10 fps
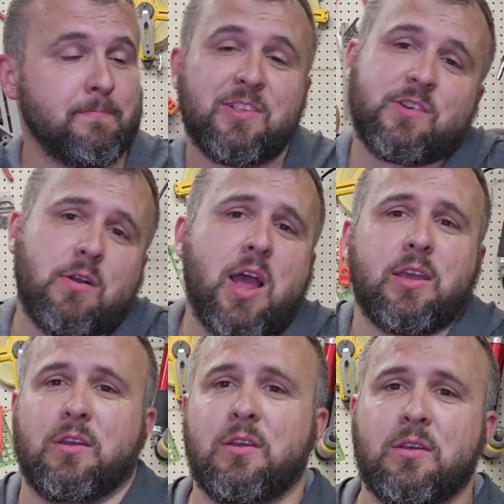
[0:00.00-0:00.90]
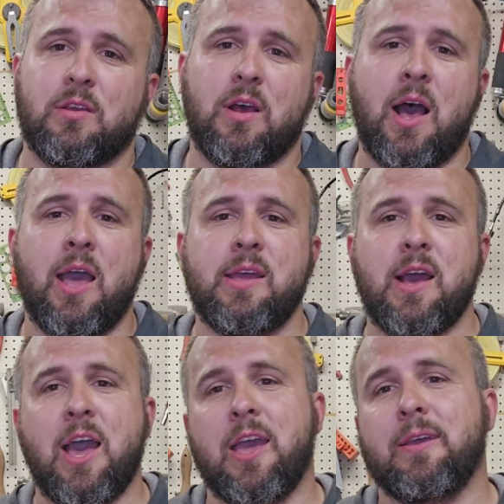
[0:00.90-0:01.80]
it's all right.
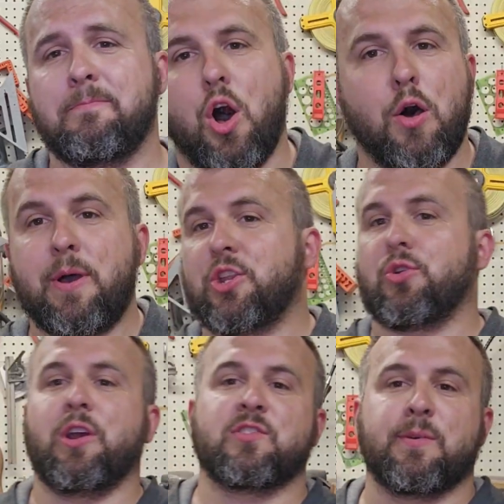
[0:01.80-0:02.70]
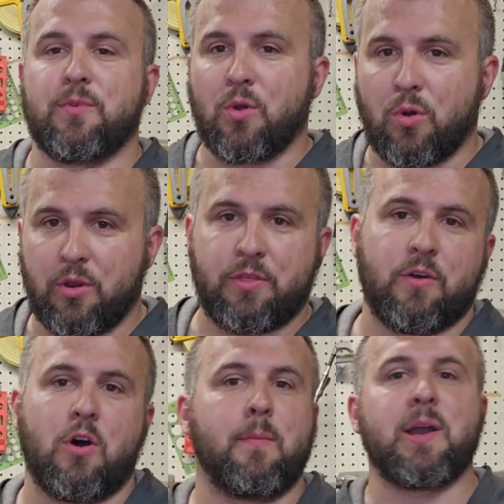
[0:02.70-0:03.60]
All my trails up
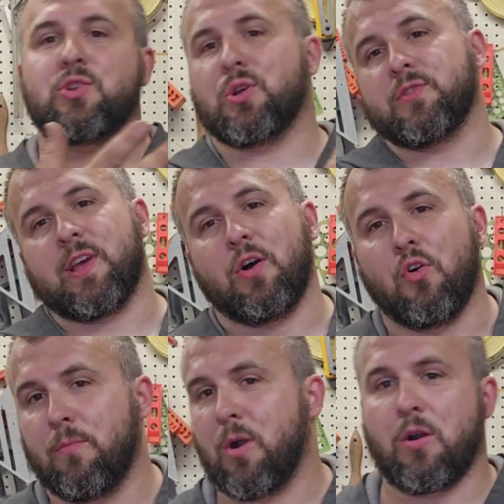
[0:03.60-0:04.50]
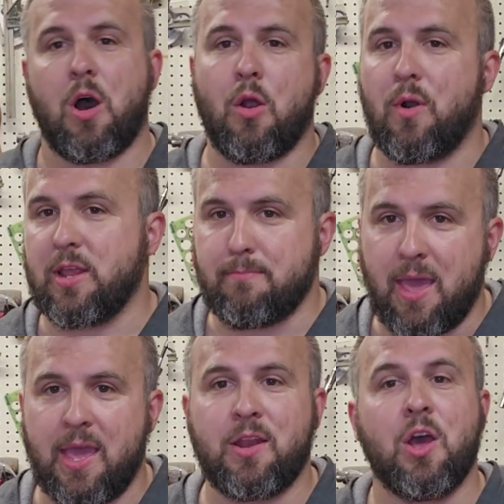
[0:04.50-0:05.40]
north, all my trails at home are already
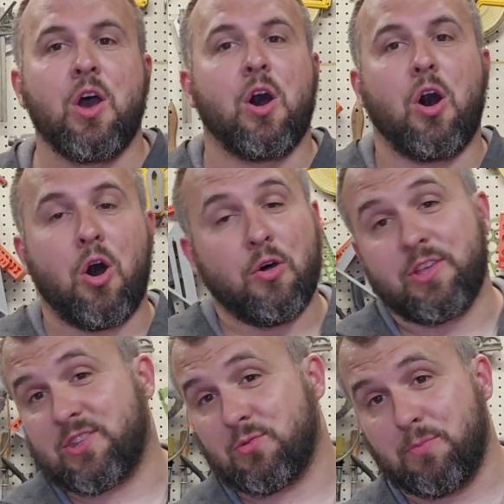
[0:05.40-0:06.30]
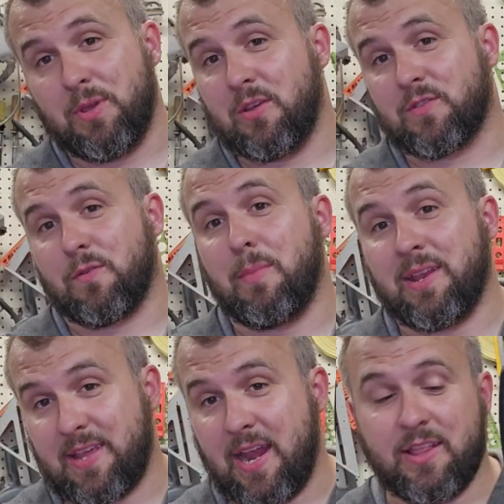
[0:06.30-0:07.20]
made. All this would be used for
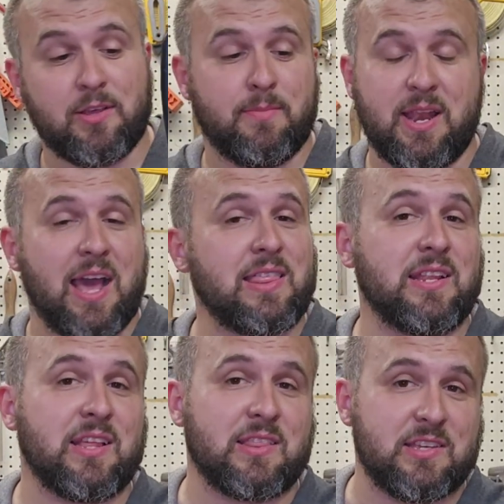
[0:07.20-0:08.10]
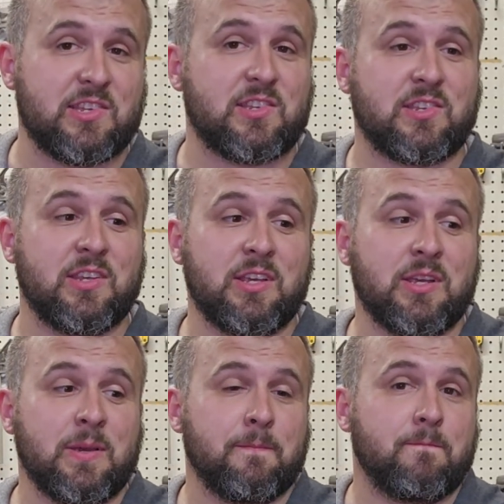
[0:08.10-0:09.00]
maintaining them, and I think that this,
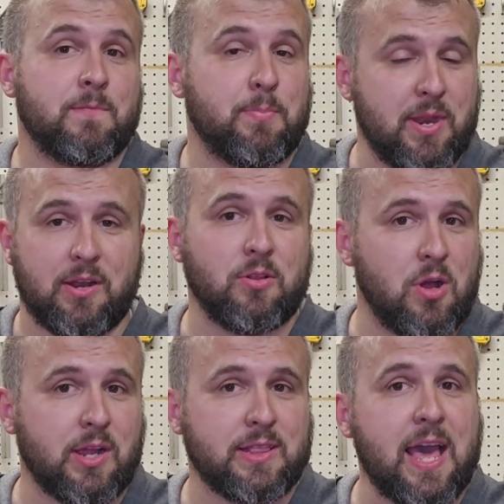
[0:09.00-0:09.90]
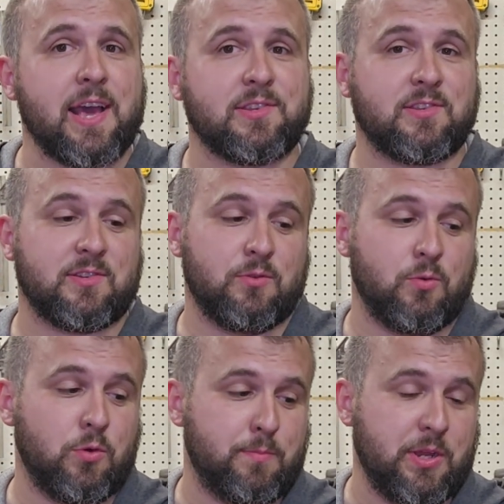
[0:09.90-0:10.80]
depending on how long it lasts,
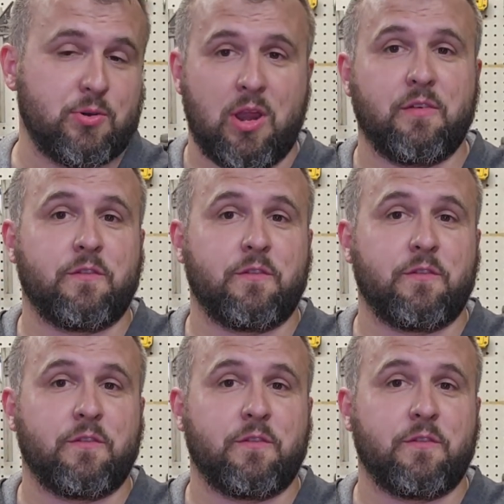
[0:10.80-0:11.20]
would be great